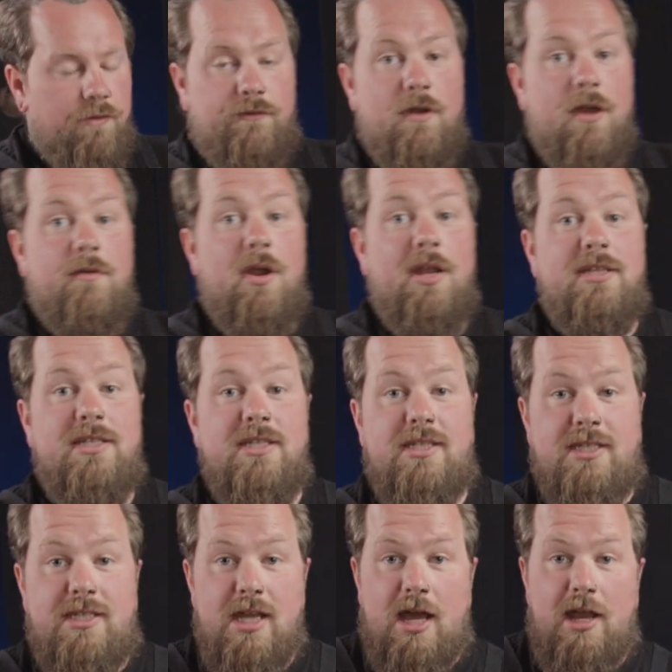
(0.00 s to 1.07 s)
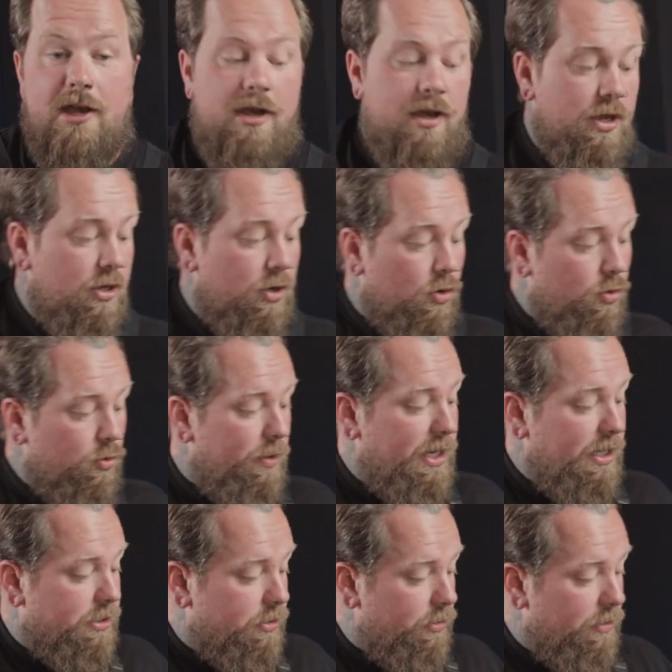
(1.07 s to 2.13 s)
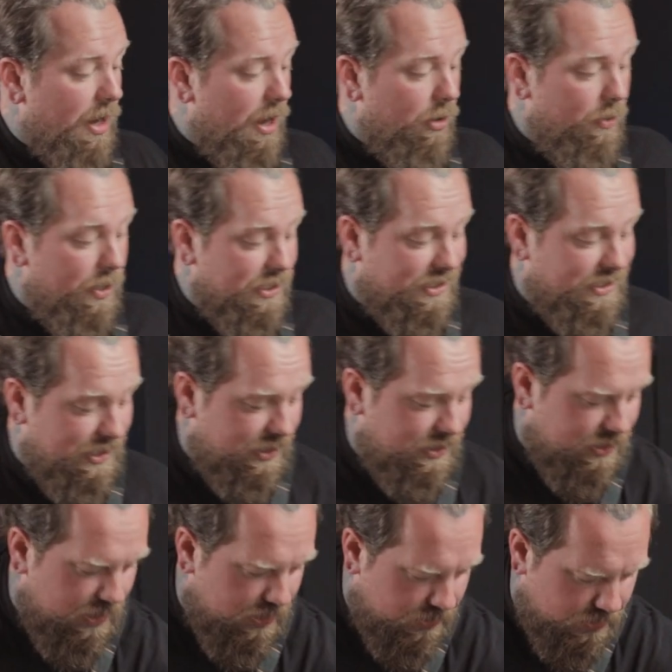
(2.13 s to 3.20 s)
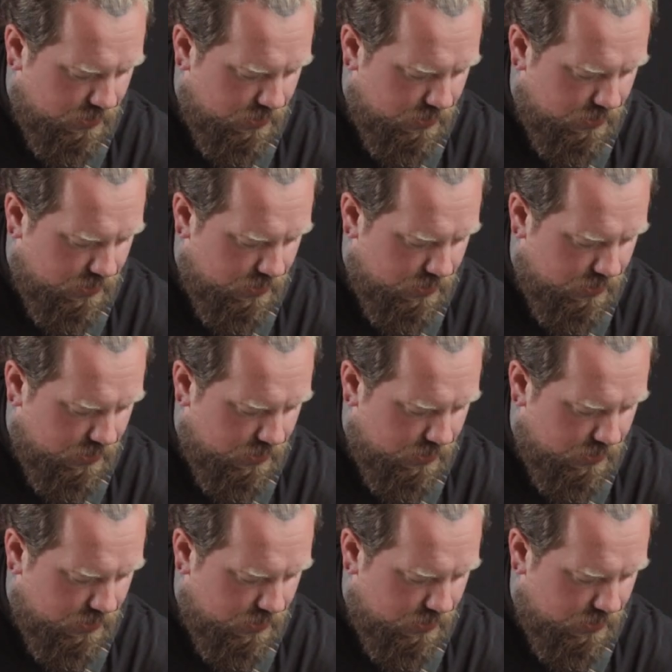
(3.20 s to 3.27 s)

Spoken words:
Fried rice is done. All we need to do now is season it.